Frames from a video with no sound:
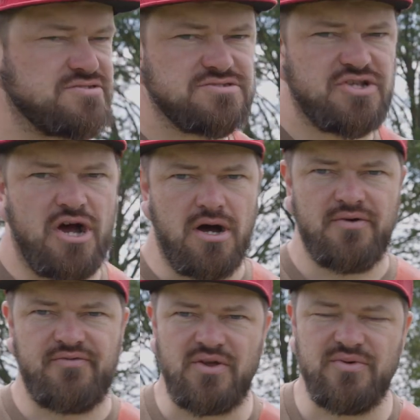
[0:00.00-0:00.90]
The hard
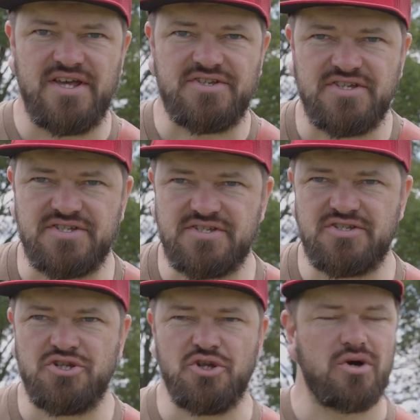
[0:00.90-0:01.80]
thing with this is you're
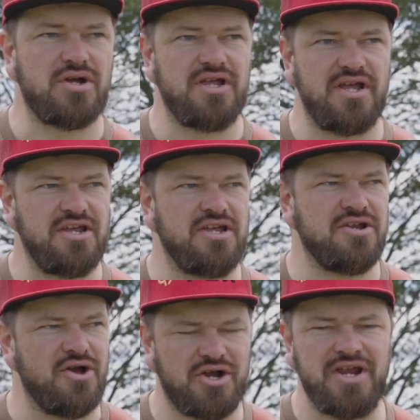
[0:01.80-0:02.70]
not
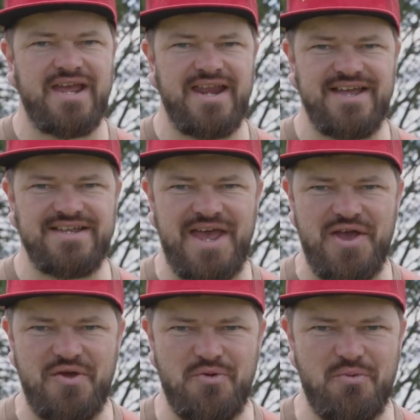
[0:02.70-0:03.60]
going to get it
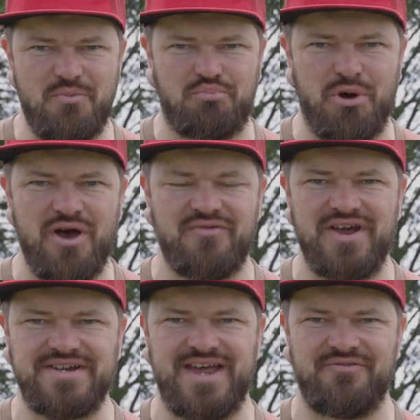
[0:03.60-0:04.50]

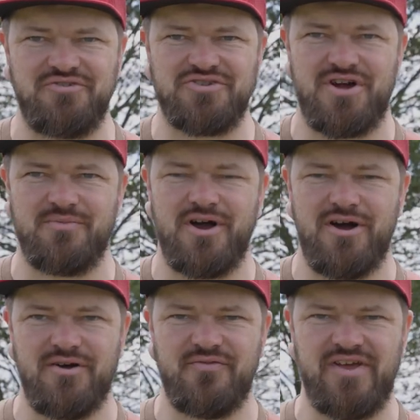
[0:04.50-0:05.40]
perfect every time. The
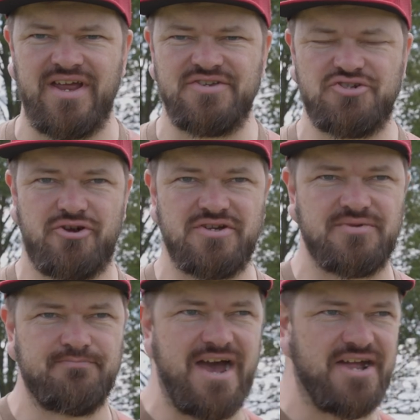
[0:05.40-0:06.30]
hard thing is trying to
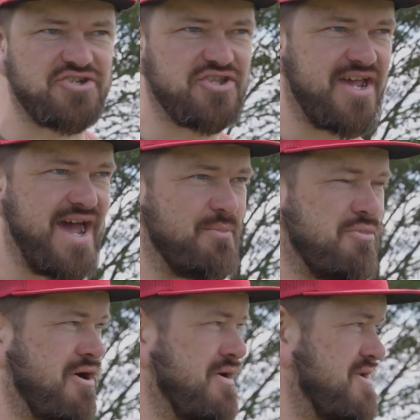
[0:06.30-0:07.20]
match the
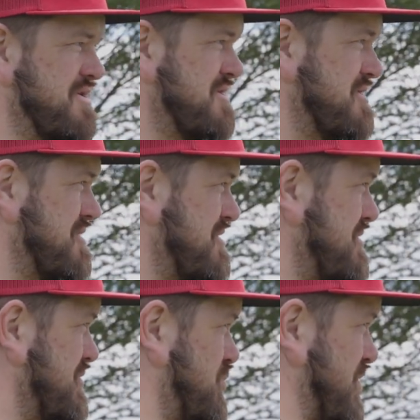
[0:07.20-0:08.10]
camera
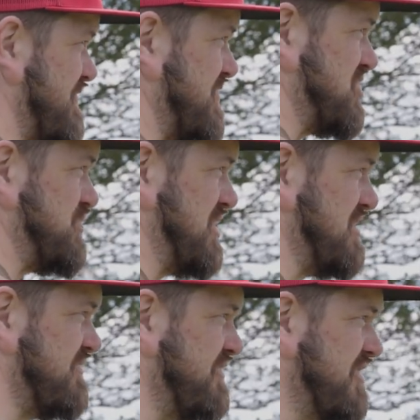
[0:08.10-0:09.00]
with the speed of
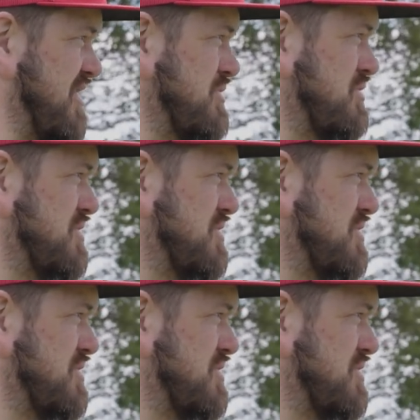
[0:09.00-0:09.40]
the vehicle.